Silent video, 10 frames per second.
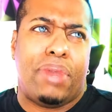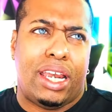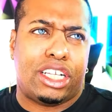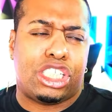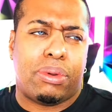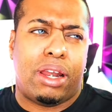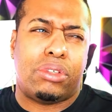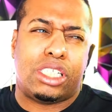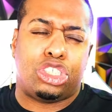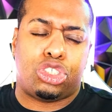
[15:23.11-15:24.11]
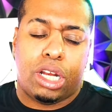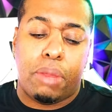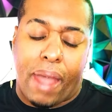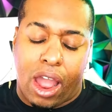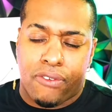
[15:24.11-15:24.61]
meaning to it. It was
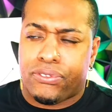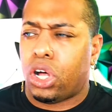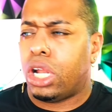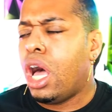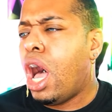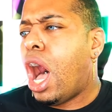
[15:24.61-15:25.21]
extremely powerful.